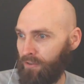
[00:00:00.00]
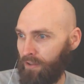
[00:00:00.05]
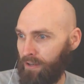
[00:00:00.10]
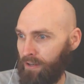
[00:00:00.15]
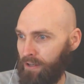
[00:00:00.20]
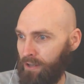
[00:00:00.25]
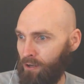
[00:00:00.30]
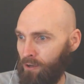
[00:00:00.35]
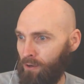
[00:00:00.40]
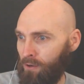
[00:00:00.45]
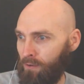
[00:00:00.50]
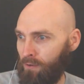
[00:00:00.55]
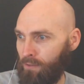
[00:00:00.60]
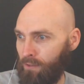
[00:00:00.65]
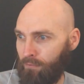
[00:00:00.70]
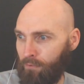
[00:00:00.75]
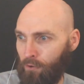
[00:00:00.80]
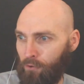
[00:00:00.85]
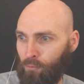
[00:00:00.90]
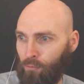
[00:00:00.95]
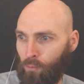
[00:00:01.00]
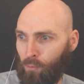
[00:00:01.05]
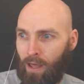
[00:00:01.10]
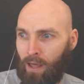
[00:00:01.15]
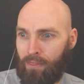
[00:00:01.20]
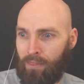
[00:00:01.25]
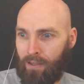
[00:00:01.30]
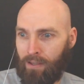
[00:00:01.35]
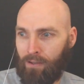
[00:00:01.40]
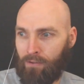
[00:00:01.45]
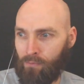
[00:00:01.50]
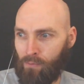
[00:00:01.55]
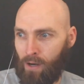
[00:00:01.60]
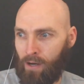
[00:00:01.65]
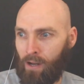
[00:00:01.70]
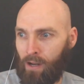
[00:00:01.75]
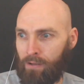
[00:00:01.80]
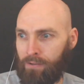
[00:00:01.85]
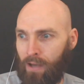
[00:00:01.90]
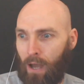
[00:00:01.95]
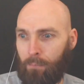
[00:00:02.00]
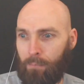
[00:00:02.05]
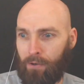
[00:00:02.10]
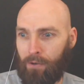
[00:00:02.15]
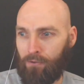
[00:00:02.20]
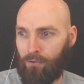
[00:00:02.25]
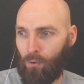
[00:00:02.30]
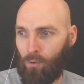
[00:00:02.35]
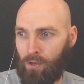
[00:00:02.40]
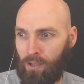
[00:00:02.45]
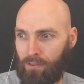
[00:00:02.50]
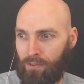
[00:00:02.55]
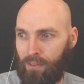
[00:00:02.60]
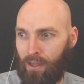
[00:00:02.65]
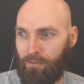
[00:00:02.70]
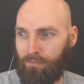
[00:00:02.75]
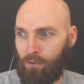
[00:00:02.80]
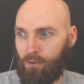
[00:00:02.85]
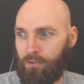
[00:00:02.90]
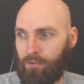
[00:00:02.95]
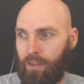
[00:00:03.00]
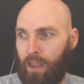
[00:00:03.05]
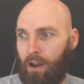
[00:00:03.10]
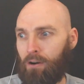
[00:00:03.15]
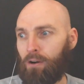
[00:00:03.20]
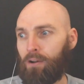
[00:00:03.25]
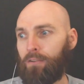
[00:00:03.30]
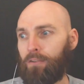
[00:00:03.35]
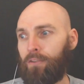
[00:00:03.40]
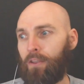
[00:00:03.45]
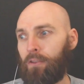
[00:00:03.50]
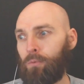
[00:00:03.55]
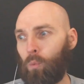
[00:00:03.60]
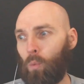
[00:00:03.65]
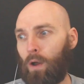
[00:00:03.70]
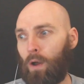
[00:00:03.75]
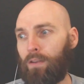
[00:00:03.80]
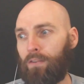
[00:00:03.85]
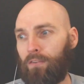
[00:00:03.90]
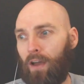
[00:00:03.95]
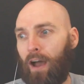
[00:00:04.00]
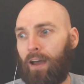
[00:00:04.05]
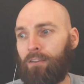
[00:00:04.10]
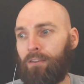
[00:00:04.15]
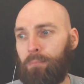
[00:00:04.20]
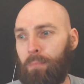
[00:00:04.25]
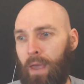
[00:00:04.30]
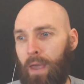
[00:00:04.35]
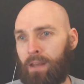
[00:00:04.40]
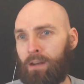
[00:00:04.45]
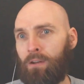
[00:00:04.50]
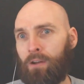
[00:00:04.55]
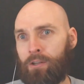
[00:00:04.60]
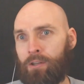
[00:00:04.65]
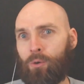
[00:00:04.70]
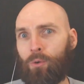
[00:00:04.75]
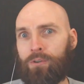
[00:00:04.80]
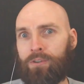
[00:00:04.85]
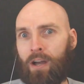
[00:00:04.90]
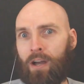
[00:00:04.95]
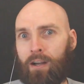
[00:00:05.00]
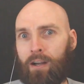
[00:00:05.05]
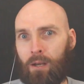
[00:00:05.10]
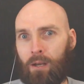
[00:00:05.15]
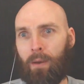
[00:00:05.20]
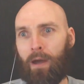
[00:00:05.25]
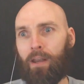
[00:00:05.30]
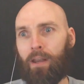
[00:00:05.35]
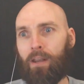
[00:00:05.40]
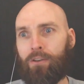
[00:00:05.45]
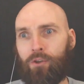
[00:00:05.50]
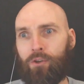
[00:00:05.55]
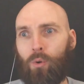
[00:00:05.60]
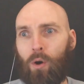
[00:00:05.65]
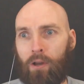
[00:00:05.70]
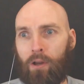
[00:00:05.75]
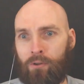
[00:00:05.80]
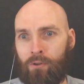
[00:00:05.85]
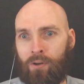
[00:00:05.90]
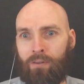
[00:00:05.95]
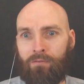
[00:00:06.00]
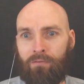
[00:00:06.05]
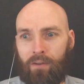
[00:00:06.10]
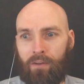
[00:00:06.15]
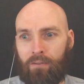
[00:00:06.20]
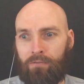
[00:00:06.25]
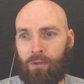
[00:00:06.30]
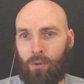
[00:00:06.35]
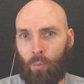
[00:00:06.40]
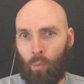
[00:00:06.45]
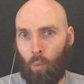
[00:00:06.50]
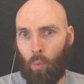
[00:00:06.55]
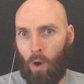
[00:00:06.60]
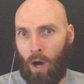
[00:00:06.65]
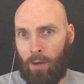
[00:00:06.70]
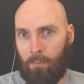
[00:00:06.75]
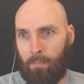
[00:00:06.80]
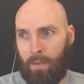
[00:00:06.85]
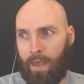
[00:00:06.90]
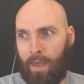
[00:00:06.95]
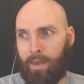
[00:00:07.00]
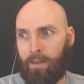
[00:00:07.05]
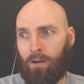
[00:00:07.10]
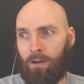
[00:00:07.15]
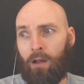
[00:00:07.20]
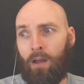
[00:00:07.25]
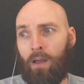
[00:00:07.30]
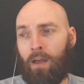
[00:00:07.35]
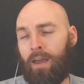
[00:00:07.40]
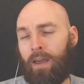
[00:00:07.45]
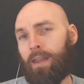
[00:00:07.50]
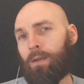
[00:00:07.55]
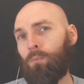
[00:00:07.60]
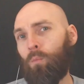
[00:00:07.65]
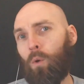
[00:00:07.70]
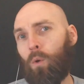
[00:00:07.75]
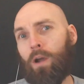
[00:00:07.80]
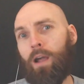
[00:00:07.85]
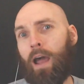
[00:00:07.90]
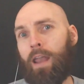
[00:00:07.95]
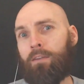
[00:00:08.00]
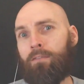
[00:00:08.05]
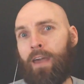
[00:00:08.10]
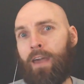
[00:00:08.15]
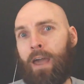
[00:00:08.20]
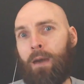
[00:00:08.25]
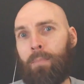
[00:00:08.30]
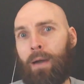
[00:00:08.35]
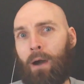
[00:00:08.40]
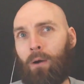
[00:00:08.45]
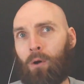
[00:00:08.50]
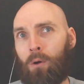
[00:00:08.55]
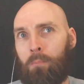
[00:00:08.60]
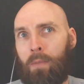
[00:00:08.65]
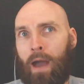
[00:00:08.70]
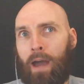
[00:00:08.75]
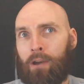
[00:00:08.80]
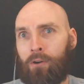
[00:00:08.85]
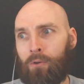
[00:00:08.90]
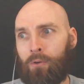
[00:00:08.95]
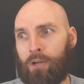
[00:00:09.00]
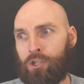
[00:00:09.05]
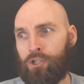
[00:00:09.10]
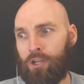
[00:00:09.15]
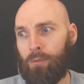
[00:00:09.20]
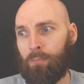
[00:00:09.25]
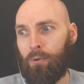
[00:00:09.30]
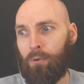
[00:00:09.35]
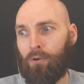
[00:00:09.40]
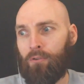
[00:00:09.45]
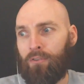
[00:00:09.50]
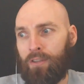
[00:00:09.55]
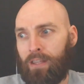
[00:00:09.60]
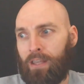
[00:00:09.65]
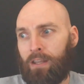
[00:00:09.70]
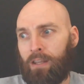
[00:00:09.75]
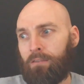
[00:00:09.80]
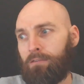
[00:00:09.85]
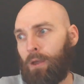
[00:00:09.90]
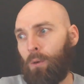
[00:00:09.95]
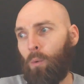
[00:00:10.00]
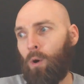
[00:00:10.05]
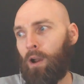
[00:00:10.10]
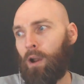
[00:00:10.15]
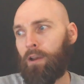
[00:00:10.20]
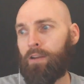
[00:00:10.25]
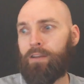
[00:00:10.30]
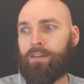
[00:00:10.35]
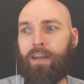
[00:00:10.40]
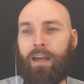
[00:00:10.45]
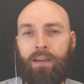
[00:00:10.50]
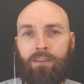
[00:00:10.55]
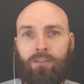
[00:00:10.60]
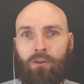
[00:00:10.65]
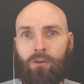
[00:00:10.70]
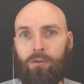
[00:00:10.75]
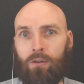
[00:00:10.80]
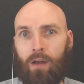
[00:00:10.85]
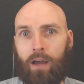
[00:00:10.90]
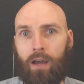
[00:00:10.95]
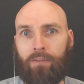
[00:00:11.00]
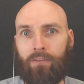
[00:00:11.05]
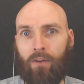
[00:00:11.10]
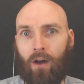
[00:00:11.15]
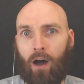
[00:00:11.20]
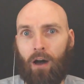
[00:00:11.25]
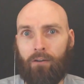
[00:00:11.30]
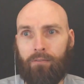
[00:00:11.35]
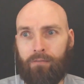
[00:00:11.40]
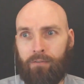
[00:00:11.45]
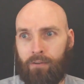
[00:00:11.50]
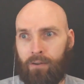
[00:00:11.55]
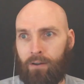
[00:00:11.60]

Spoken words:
in here. The first one I think is right on topic, so we'll get that first. Carol says, what size panel? And you were talking about a 250 watt panel. And what kind of amp hour battery should a person get if they wanted to take their lights off?